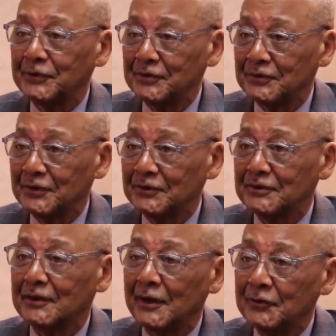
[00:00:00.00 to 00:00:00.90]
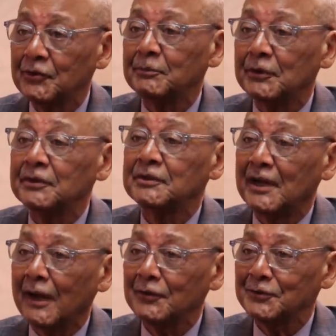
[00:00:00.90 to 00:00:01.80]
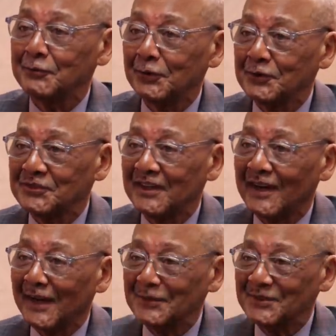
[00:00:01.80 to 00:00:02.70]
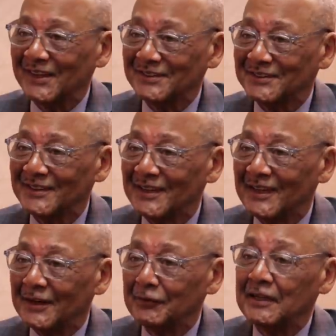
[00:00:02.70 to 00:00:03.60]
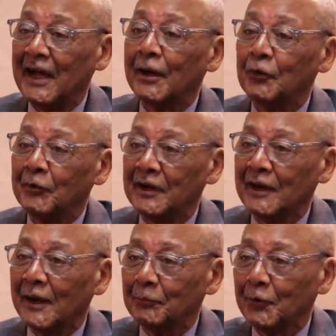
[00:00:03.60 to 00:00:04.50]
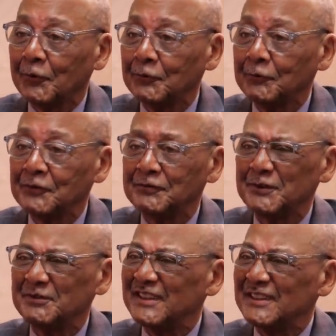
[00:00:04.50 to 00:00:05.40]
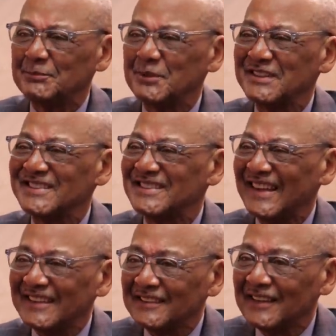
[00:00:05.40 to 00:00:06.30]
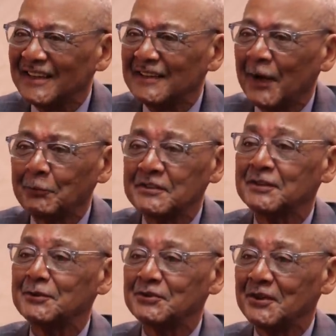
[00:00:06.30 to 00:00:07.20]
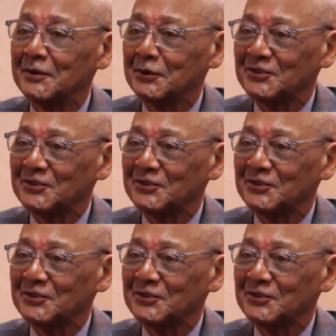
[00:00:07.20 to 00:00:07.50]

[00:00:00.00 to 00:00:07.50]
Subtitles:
businesses and $100 million in real estate assets when the out-of-wedlock birth was 15%, and that was considered a